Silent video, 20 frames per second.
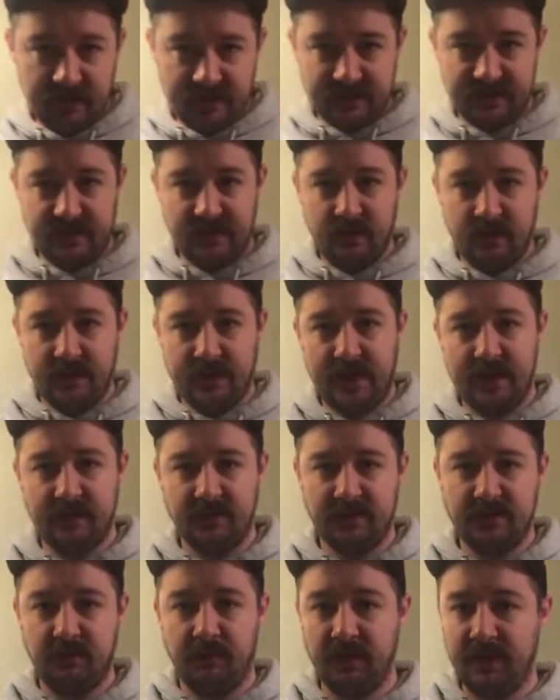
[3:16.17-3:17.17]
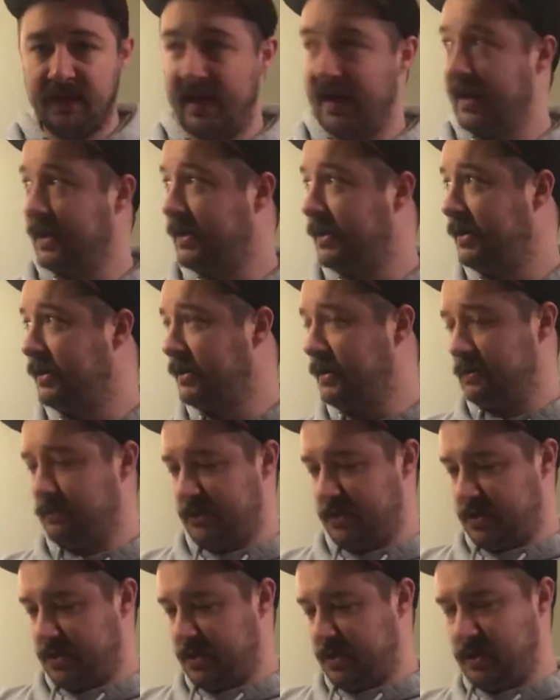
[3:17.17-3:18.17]
And like I said, I know it kind of looks black in
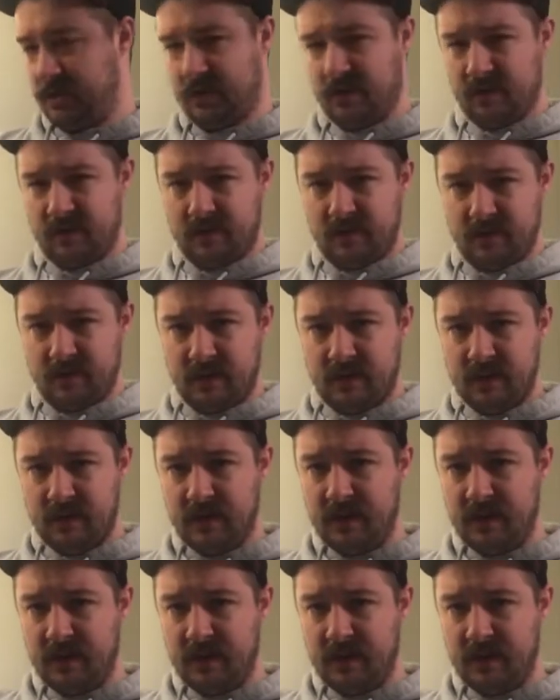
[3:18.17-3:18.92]
the image here.